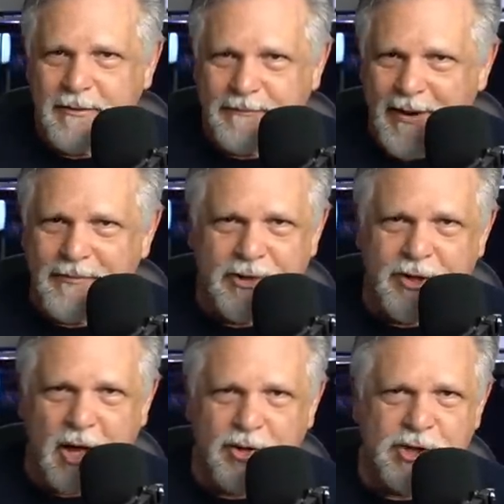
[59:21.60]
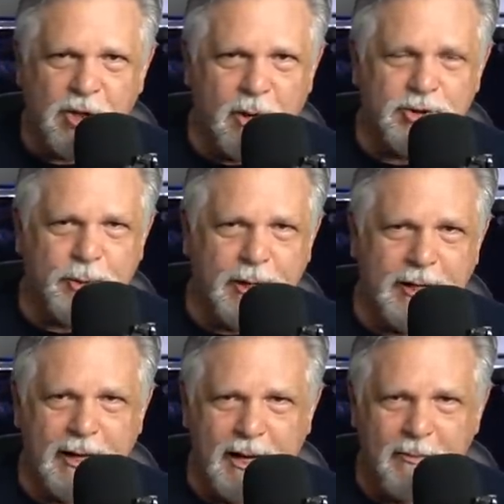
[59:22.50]
$500 in
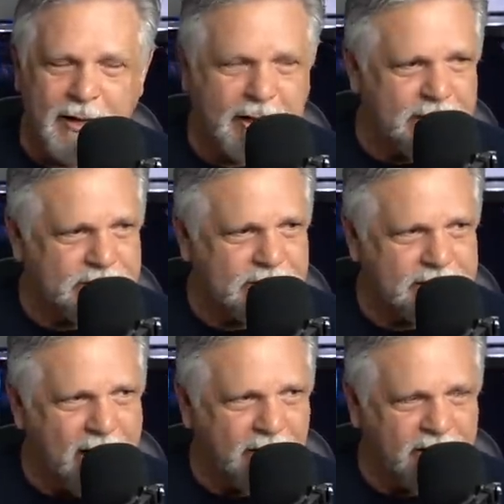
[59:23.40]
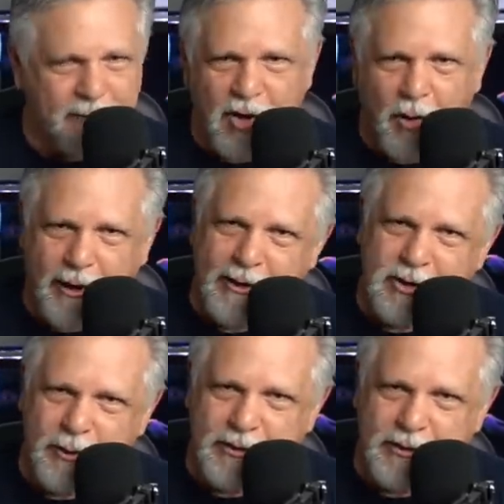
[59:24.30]
grocery money is now going to be going into a